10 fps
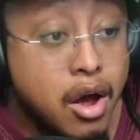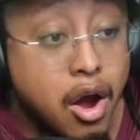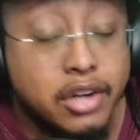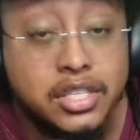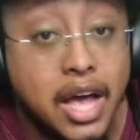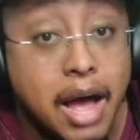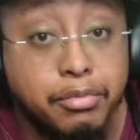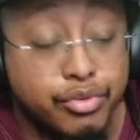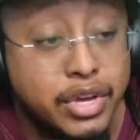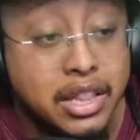Our
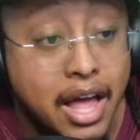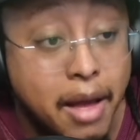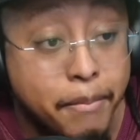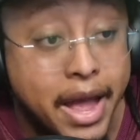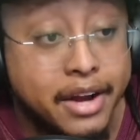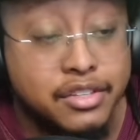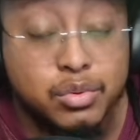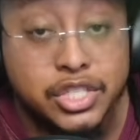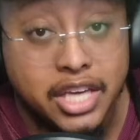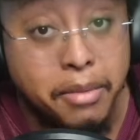top three linebackers,
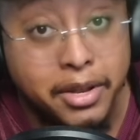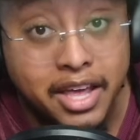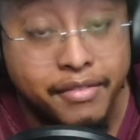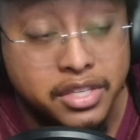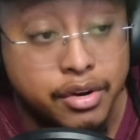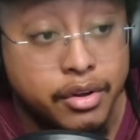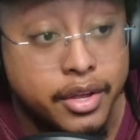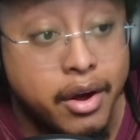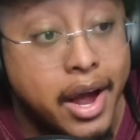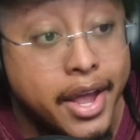with Jamin Davis
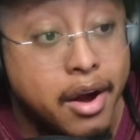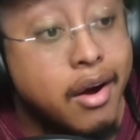currently on IR,